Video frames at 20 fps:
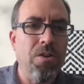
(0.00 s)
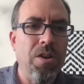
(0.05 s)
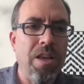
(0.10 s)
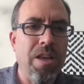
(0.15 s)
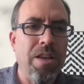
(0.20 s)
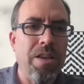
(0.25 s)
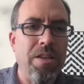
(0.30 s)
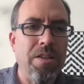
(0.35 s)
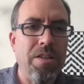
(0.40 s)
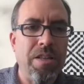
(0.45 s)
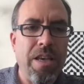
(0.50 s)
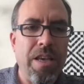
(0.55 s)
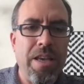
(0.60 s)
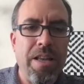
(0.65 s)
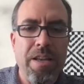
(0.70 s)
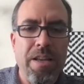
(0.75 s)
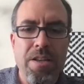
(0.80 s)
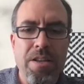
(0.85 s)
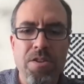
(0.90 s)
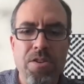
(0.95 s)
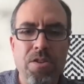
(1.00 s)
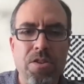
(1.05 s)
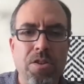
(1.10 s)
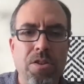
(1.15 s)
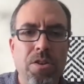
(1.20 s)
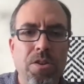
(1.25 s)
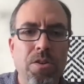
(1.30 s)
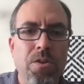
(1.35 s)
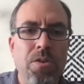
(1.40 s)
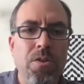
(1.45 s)
is get
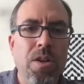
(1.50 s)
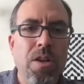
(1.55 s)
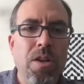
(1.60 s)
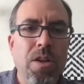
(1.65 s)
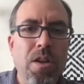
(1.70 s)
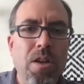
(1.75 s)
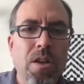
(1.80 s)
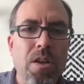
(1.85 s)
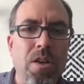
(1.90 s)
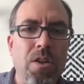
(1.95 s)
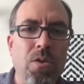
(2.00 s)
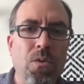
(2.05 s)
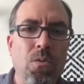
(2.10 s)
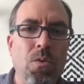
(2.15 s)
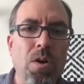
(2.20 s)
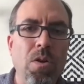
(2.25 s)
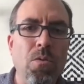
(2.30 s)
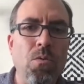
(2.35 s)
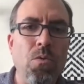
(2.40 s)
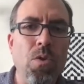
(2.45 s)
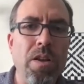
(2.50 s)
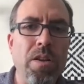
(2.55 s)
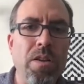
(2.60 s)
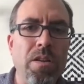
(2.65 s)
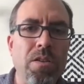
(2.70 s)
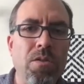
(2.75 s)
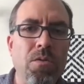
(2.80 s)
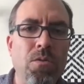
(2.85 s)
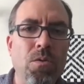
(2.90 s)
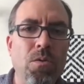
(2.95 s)
into, what
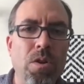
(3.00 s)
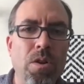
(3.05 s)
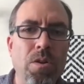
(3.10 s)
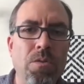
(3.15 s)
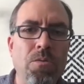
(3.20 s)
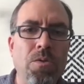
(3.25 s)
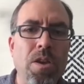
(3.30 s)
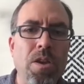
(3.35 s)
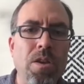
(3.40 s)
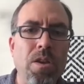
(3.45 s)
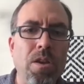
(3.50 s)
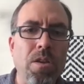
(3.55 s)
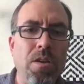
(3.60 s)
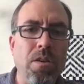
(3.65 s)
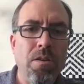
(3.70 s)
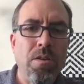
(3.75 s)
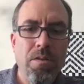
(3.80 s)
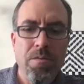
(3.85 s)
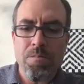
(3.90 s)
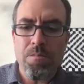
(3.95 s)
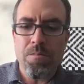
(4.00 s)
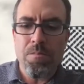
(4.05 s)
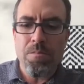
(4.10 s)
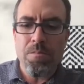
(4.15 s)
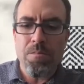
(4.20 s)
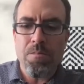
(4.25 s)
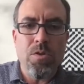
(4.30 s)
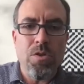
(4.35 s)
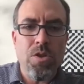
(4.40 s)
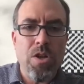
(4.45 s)
are we
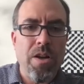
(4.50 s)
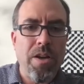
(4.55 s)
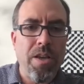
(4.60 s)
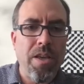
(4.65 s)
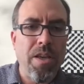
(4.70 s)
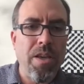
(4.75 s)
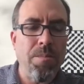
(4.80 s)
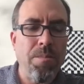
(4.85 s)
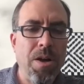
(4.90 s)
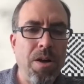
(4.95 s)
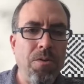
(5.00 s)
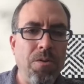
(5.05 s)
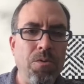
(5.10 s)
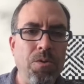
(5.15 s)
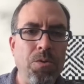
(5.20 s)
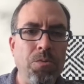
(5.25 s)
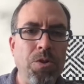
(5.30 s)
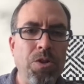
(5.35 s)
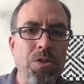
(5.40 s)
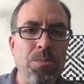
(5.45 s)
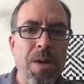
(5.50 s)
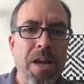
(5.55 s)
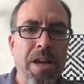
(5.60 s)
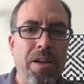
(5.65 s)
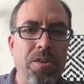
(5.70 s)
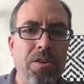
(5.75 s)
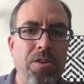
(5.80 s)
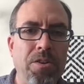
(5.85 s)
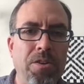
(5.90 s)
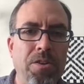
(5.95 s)
talking about with
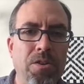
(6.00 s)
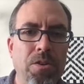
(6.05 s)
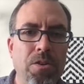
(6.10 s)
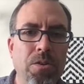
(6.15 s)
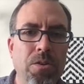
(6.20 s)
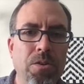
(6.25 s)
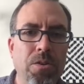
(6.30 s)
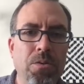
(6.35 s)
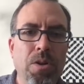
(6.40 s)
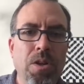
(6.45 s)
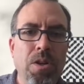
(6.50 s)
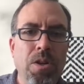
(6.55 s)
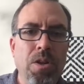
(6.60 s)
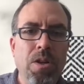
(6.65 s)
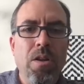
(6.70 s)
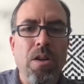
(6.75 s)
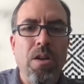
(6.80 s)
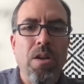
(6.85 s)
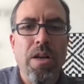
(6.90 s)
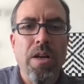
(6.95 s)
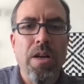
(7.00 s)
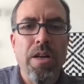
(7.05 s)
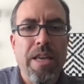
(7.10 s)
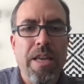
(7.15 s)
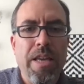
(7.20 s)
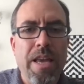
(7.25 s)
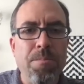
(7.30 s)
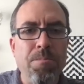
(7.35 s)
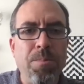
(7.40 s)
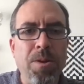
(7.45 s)
respect to
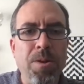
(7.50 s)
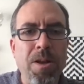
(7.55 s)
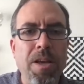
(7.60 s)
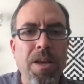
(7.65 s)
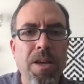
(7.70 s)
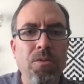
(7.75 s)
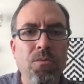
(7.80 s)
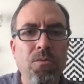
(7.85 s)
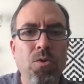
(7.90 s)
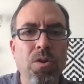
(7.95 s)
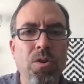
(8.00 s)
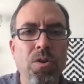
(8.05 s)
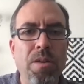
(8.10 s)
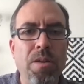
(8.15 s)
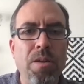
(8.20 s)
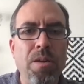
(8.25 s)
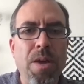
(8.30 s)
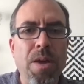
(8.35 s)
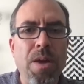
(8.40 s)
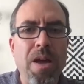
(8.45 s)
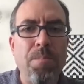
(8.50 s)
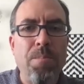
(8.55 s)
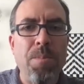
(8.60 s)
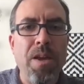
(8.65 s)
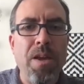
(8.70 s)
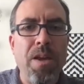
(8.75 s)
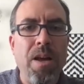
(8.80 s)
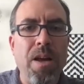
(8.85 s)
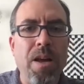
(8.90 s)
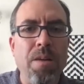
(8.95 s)
gameplay and Wardley
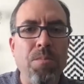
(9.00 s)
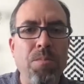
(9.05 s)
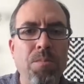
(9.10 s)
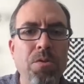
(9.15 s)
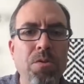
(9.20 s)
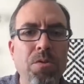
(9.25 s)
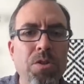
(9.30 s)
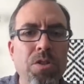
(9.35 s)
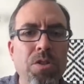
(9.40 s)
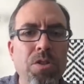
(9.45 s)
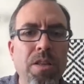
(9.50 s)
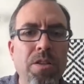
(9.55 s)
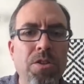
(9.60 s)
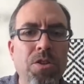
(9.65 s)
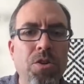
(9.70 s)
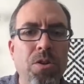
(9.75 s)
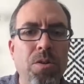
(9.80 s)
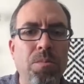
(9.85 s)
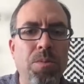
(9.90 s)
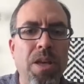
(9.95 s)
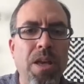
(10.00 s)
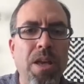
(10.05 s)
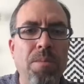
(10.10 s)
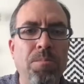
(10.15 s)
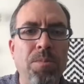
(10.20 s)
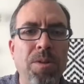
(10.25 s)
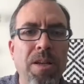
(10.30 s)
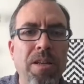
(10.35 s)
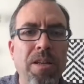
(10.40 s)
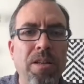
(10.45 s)
mapping. I'm using the term
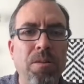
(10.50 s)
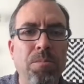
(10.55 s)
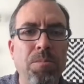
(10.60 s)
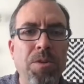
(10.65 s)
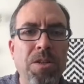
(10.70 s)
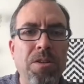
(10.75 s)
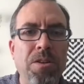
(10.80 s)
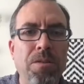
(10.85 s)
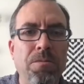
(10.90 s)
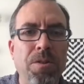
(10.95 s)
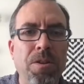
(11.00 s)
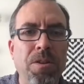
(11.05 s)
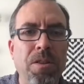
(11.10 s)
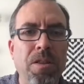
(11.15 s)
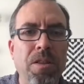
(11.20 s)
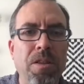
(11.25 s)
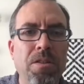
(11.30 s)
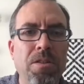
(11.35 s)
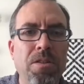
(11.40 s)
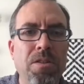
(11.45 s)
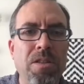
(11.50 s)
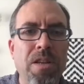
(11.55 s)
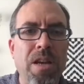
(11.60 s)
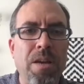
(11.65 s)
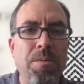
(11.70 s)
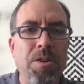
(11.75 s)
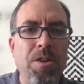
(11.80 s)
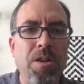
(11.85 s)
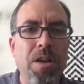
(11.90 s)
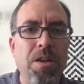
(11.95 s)
gameplay a little bit different than
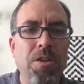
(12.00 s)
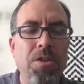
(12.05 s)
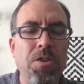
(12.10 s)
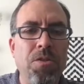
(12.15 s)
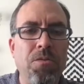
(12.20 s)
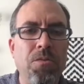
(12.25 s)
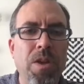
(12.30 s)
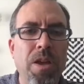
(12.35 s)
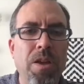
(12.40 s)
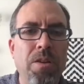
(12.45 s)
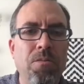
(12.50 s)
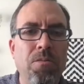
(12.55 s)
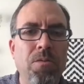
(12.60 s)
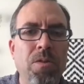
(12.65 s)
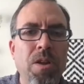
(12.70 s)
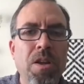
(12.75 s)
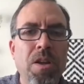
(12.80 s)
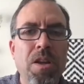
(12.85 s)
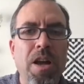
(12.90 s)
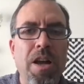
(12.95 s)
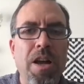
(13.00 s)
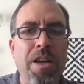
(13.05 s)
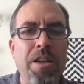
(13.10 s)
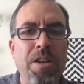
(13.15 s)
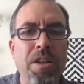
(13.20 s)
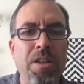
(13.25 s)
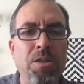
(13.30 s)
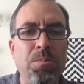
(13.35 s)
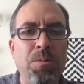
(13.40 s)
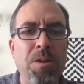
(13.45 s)
Simon does, and I can
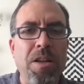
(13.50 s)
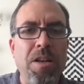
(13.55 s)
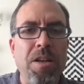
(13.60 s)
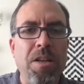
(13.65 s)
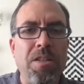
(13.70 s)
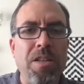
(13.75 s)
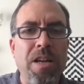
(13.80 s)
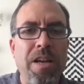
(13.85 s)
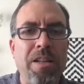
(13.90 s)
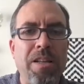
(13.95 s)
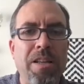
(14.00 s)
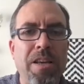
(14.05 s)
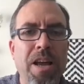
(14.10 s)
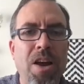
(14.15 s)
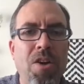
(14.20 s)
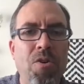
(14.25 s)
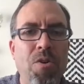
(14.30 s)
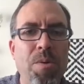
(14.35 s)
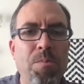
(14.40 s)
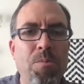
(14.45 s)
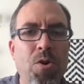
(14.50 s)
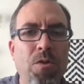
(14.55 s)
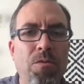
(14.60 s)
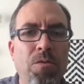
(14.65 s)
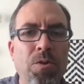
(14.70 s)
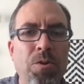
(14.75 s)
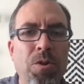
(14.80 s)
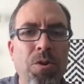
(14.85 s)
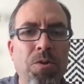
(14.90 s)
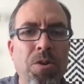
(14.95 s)
explain exactly how I'm
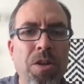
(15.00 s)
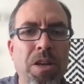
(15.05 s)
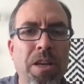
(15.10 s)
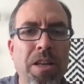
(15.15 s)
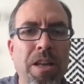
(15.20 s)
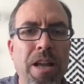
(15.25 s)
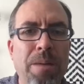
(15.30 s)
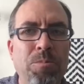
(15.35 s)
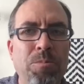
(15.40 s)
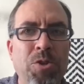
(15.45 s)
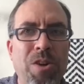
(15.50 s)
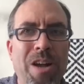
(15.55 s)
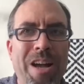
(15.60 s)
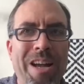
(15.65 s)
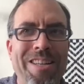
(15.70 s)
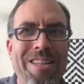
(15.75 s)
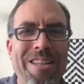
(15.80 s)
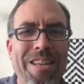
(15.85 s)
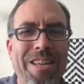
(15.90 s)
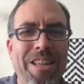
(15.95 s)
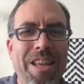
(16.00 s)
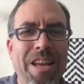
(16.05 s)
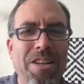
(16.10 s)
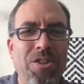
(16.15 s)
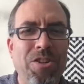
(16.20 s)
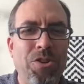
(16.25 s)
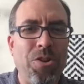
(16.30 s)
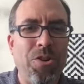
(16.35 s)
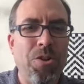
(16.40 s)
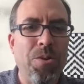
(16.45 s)
overloading and abstracting that
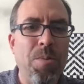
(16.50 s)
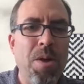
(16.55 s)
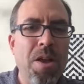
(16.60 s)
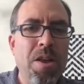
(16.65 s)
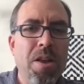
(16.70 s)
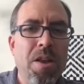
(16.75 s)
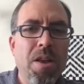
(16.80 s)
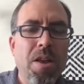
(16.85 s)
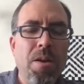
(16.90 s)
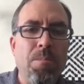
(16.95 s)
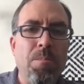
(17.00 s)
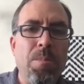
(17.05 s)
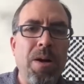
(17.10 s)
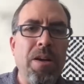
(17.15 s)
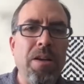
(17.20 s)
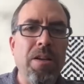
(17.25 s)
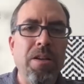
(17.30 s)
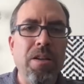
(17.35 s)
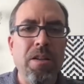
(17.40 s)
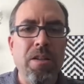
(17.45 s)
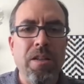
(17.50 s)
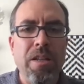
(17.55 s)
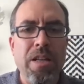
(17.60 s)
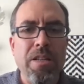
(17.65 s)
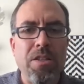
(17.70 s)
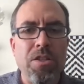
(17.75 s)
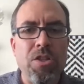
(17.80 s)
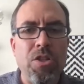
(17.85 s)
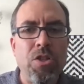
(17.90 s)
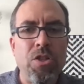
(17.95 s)
term. But
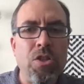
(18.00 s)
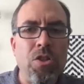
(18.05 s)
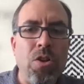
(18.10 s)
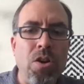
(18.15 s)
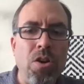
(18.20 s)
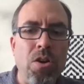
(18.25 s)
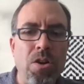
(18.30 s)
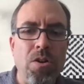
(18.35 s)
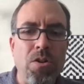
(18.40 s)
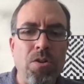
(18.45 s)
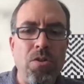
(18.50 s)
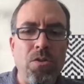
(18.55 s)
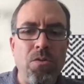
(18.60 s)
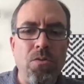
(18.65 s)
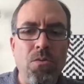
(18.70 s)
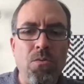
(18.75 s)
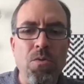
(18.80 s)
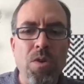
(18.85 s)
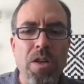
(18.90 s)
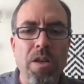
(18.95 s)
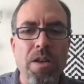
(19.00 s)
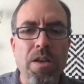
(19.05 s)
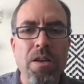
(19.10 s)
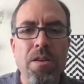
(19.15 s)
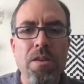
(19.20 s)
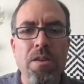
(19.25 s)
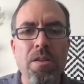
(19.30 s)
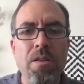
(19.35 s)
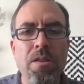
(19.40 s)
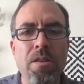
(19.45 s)
let's start
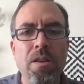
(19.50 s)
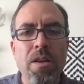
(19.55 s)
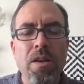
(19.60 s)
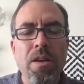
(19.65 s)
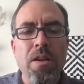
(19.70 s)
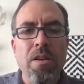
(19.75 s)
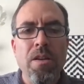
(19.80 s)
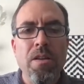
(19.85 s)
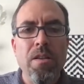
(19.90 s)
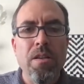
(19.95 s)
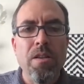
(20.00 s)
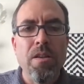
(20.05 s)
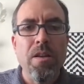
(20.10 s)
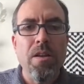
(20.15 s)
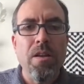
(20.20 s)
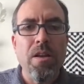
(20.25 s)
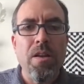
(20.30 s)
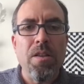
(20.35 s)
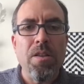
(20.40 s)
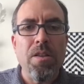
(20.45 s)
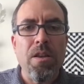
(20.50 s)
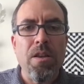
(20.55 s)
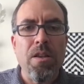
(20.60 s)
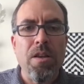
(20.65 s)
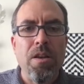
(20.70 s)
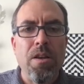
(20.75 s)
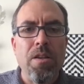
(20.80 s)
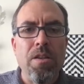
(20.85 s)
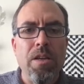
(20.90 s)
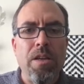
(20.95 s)
with
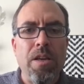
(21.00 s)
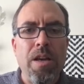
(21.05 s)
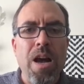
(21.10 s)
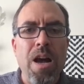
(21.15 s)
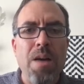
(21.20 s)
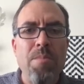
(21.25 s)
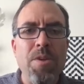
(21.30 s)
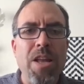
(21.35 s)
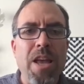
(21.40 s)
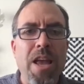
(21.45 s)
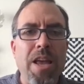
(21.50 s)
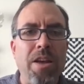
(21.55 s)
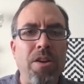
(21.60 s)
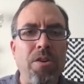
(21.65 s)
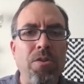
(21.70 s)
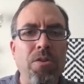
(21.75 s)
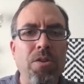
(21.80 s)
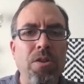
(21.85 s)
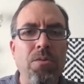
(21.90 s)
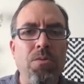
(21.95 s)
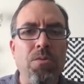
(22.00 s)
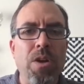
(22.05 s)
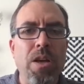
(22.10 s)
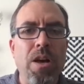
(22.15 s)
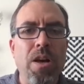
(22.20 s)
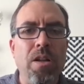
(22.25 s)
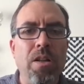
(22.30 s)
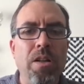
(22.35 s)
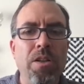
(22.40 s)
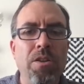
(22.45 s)
the common anchor that we
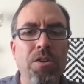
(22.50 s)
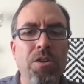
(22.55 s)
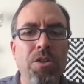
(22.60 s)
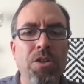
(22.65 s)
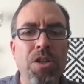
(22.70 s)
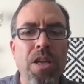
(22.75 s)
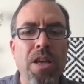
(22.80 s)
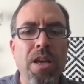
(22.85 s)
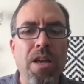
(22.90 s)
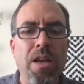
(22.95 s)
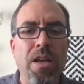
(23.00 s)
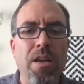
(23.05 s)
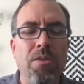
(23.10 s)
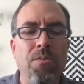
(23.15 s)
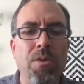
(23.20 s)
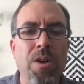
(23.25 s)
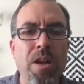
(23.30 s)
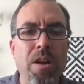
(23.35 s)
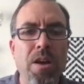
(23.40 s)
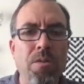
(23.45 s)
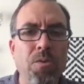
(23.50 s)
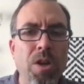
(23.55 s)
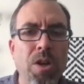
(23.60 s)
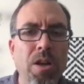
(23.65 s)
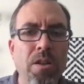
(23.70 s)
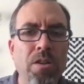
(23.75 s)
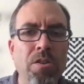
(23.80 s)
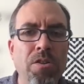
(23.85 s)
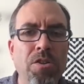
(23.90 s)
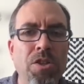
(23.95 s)
all understand. We
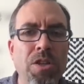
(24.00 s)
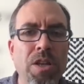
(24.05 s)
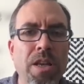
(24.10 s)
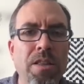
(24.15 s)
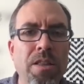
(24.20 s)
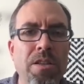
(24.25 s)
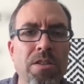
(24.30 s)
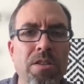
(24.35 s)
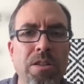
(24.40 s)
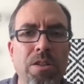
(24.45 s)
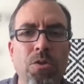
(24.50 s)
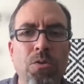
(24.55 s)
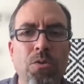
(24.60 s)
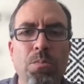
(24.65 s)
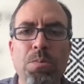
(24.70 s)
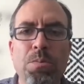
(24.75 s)
all understand this loop,